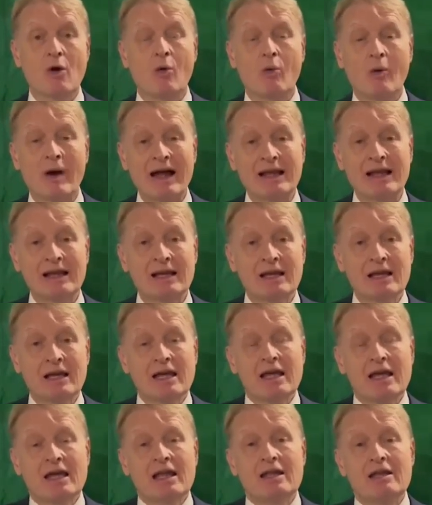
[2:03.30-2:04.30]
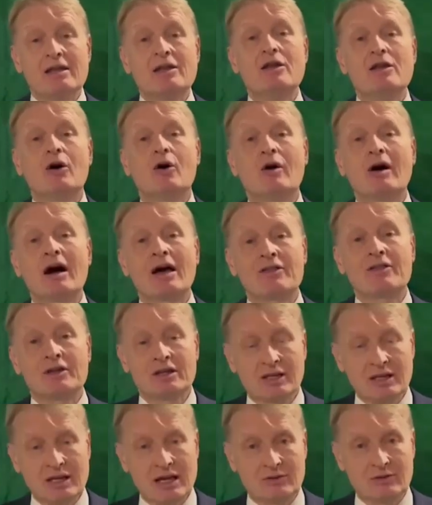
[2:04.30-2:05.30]
while no
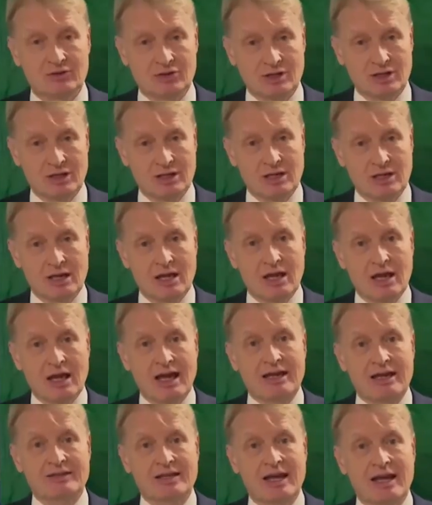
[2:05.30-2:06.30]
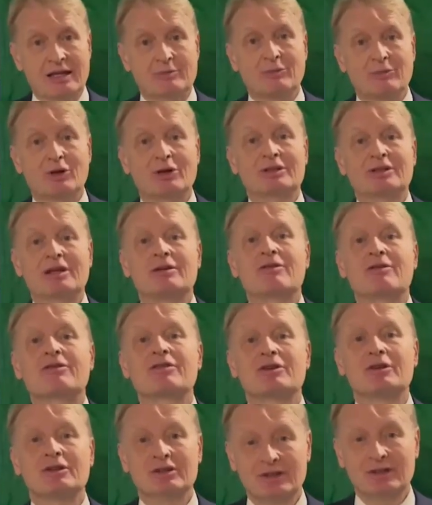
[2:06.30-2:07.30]
other country has had more than
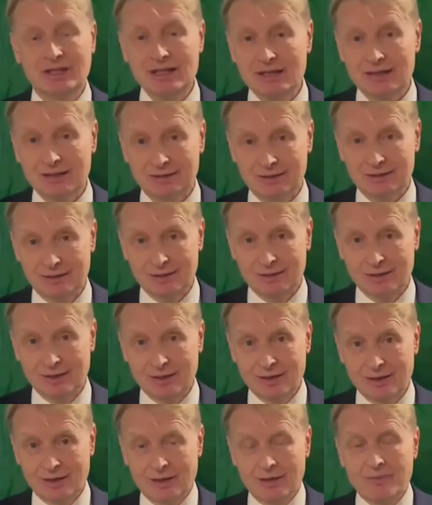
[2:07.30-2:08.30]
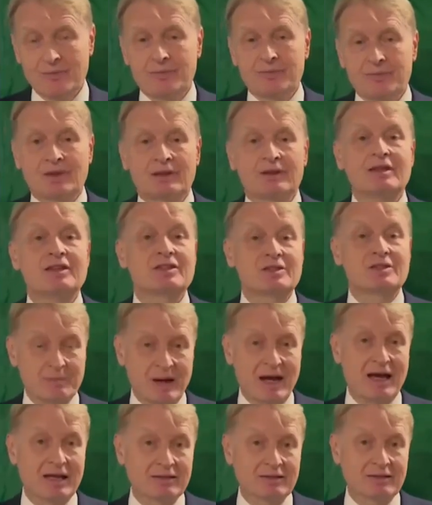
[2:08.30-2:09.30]
13,
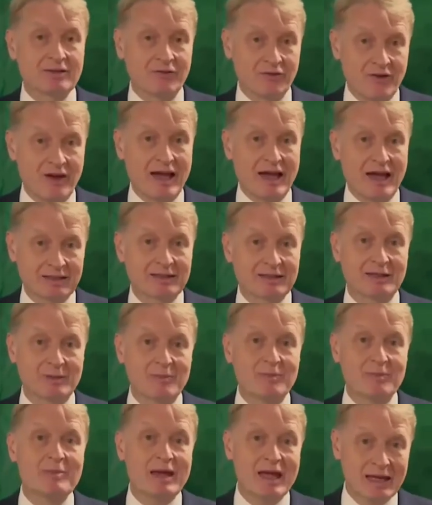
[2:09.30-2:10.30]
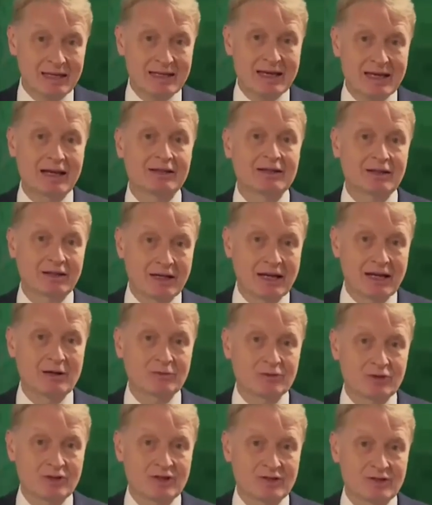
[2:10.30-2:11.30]
despite the fact that many other
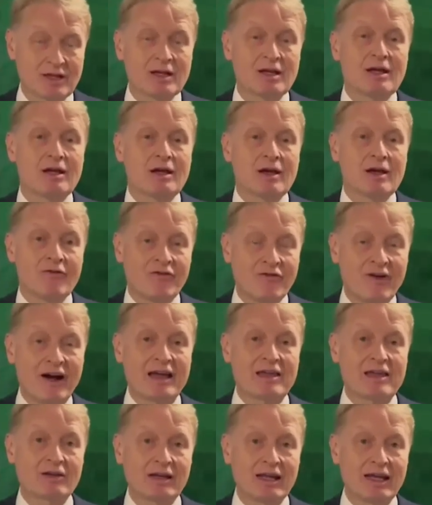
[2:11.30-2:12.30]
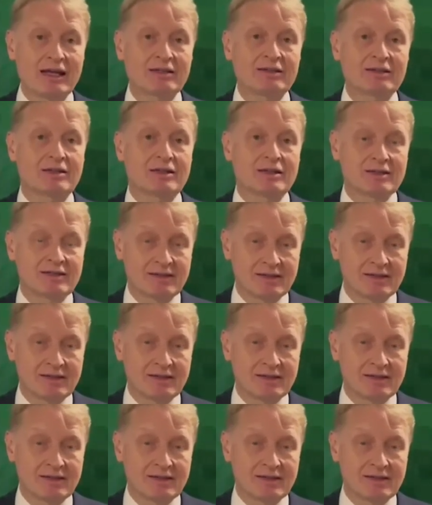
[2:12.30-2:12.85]
countries violate